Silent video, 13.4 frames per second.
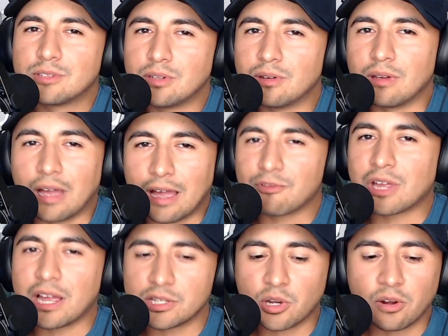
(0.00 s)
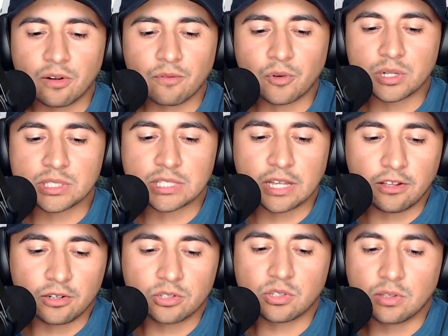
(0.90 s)
Have you guys heard of Chris
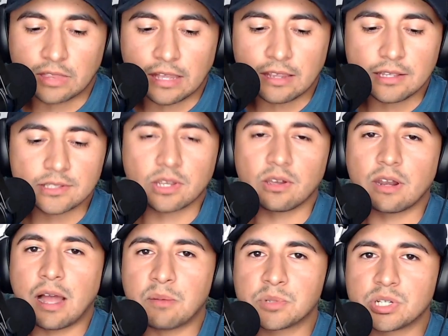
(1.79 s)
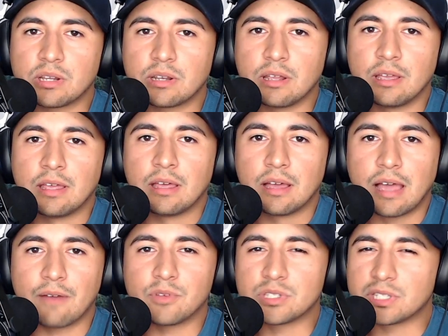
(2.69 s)
Taylor? Do you think he's a good option?
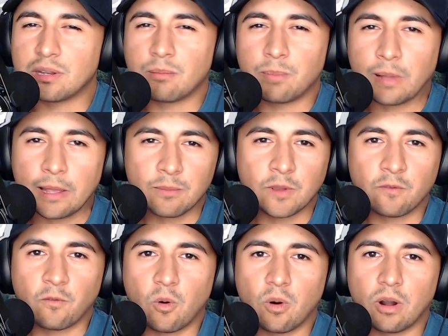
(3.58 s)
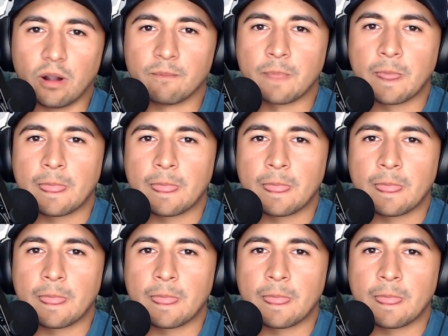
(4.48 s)
Have you seen him play before?